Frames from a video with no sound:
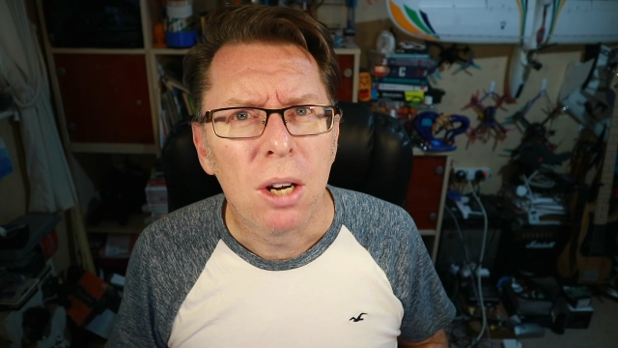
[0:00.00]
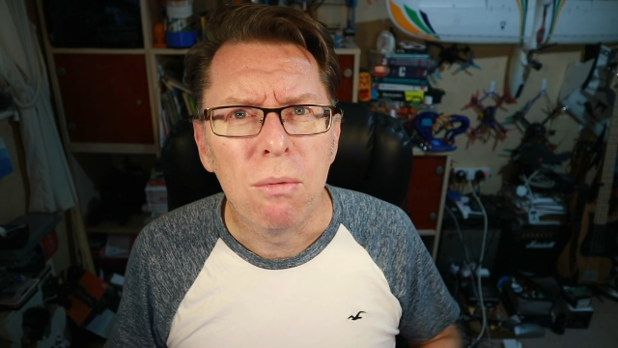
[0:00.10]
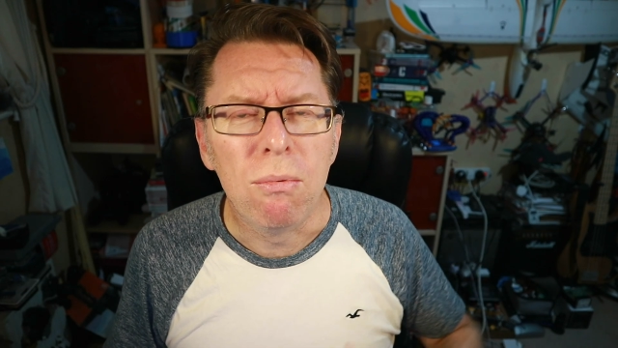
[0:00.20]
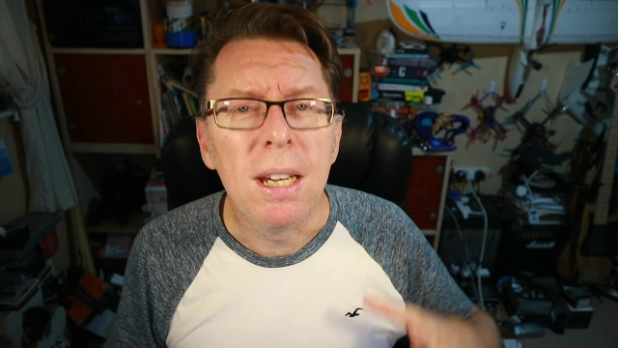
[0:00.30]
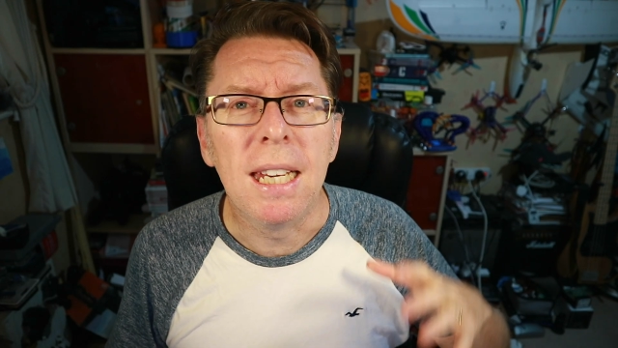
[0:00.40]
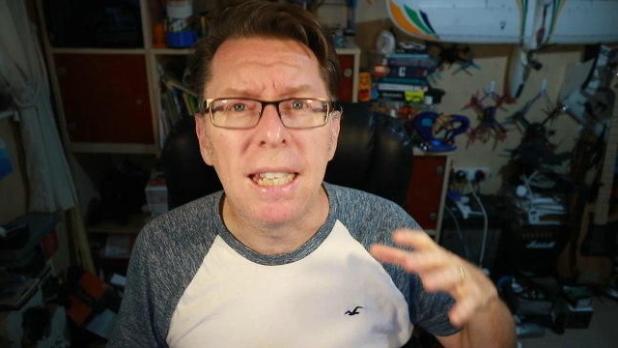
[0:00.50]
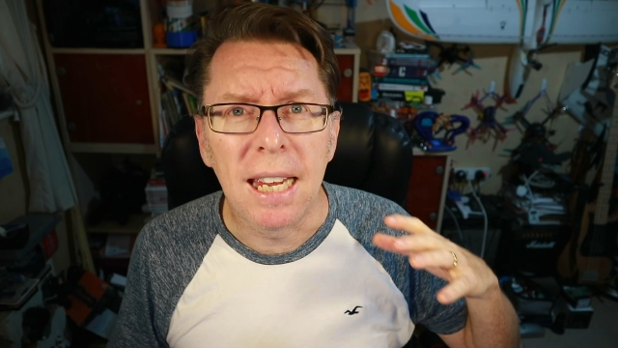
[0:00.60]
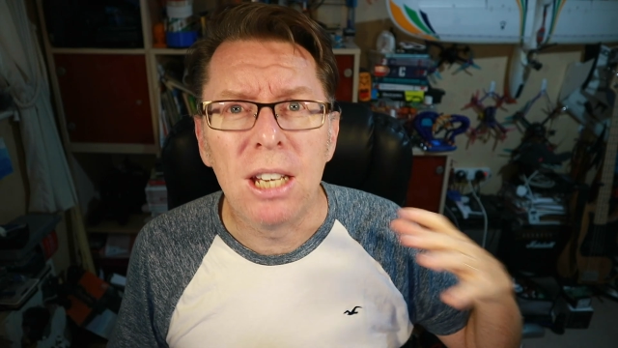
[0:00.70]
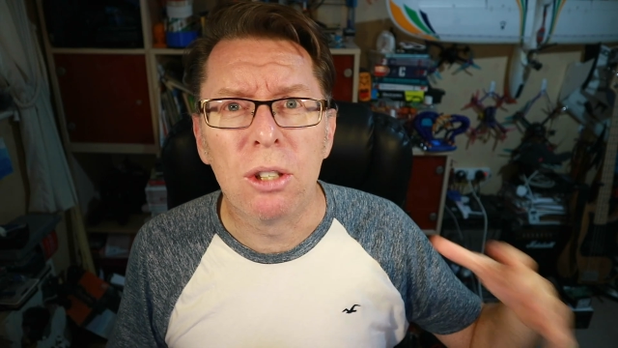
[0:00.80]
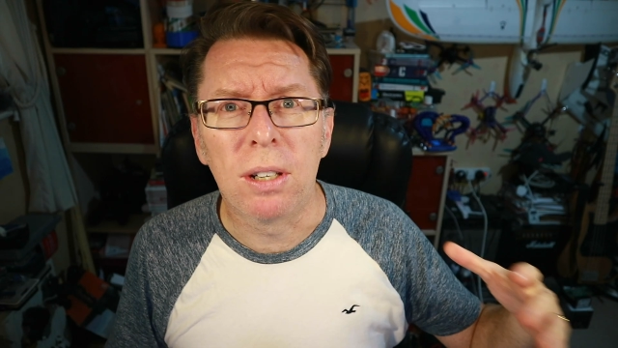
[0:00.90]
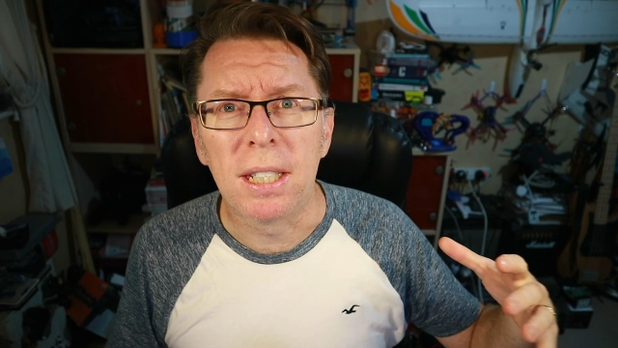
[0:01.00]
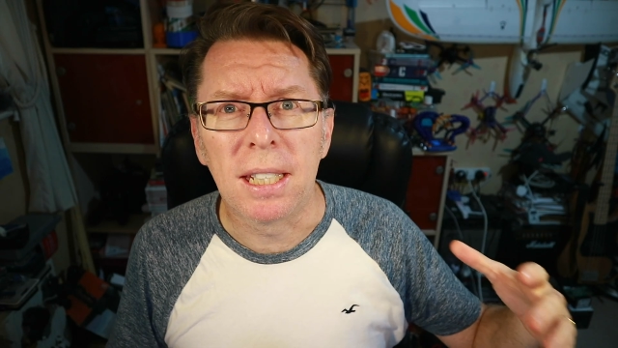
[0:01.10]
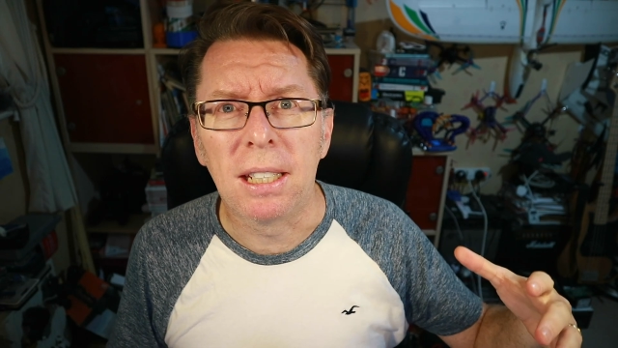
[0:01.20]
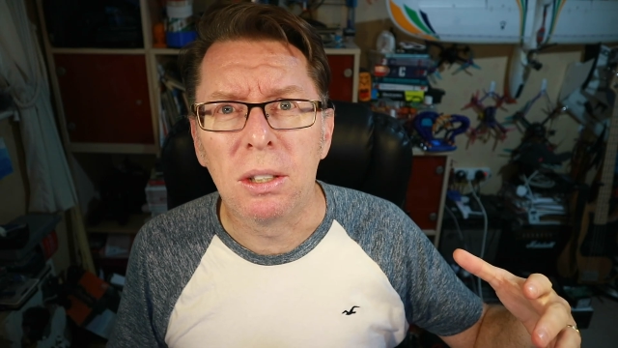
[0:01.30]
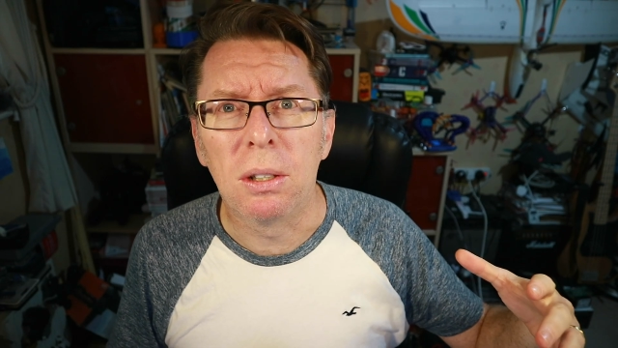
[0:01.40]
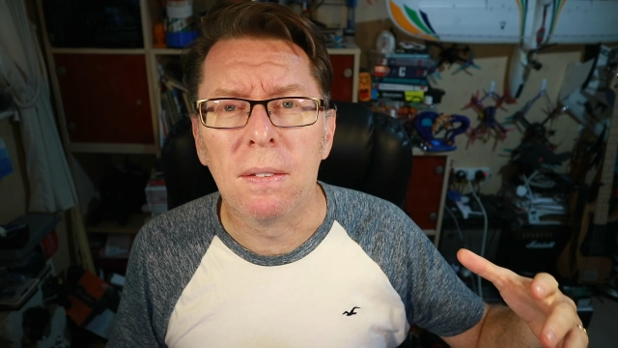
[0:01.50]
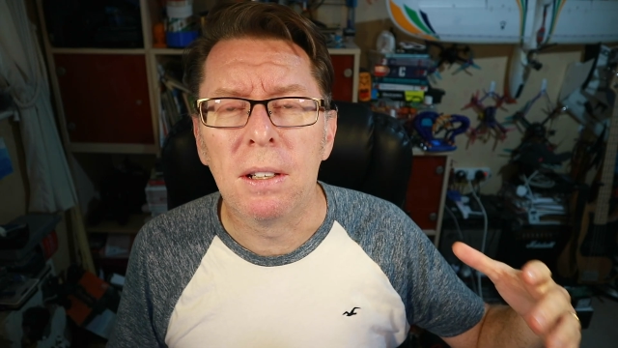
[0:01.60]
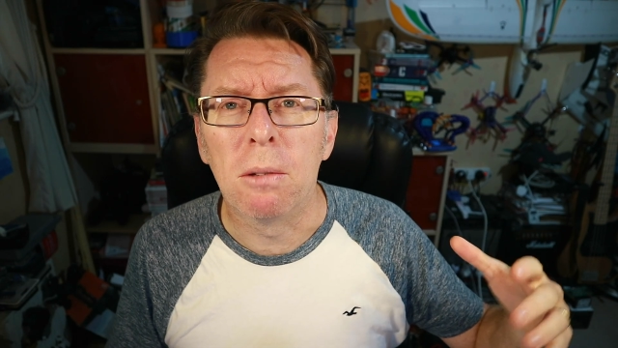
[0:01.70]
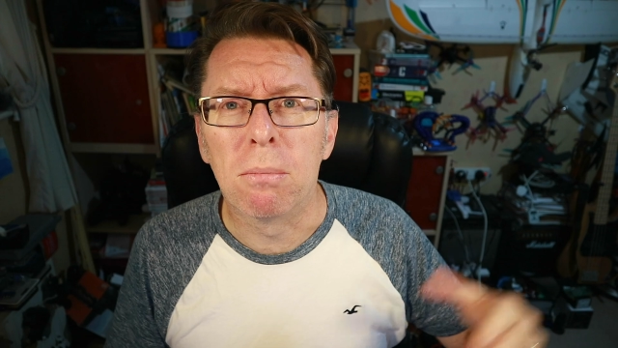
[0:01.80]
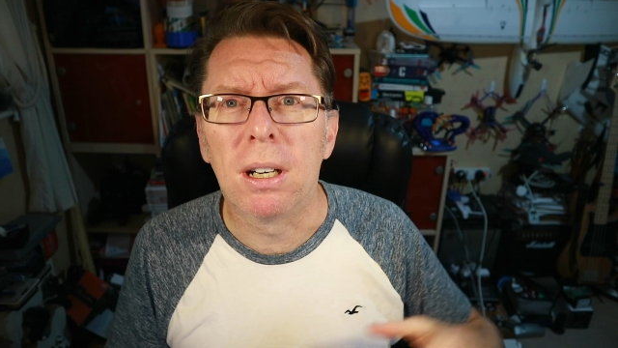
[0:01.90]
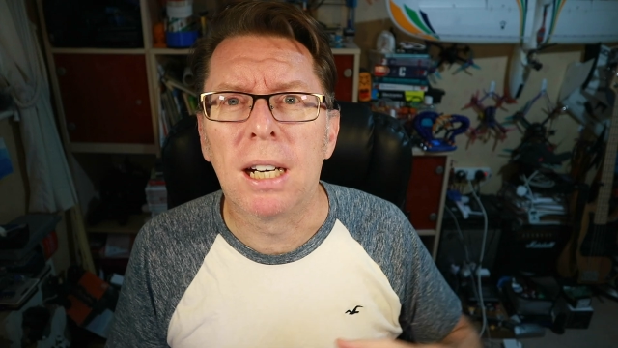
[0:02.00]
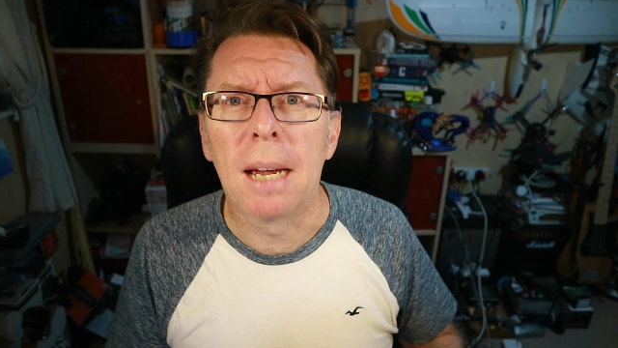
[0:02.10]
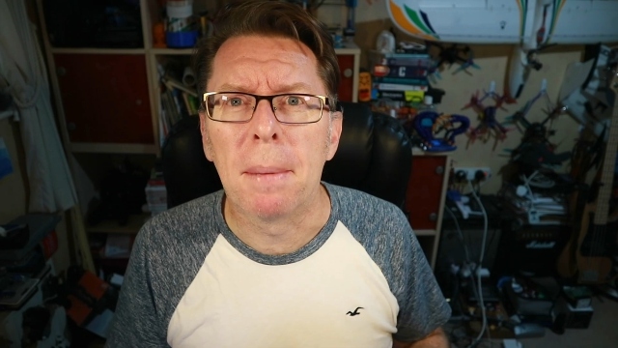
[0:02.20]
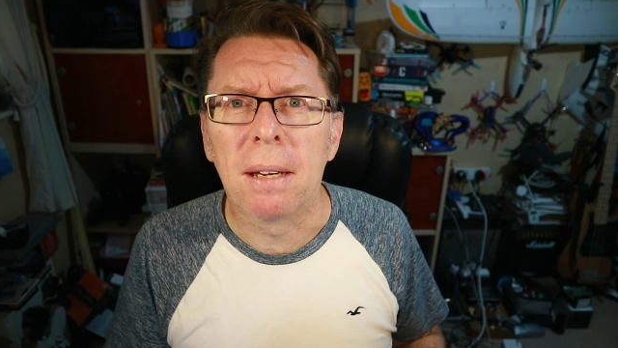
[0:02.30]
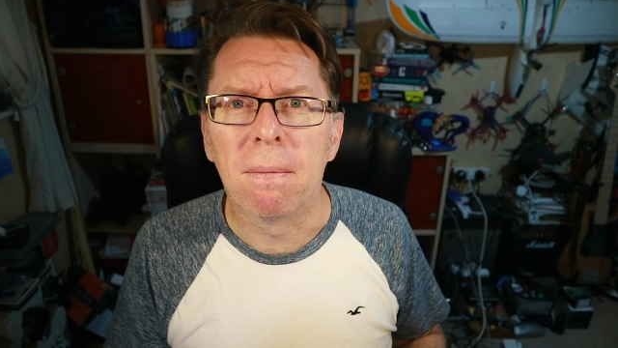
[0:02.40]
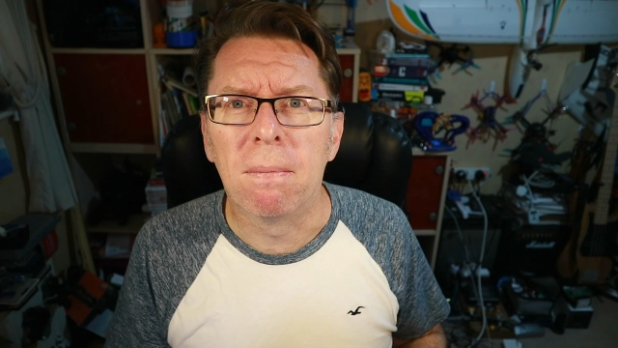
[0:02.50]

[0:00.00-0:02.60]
really interesting sort of little programming